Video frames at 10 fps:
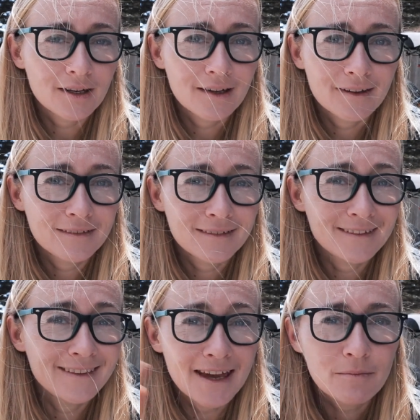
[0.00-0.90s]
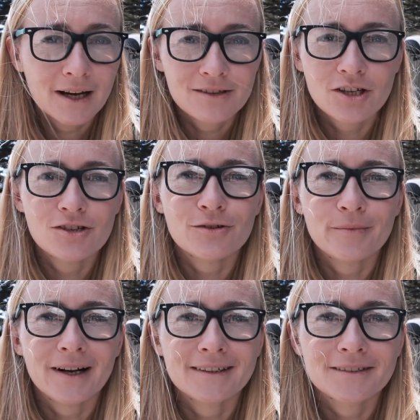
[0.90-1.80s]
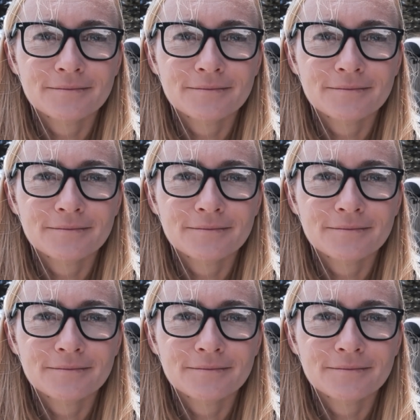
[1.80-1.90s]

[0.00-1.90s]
and they might change your mind.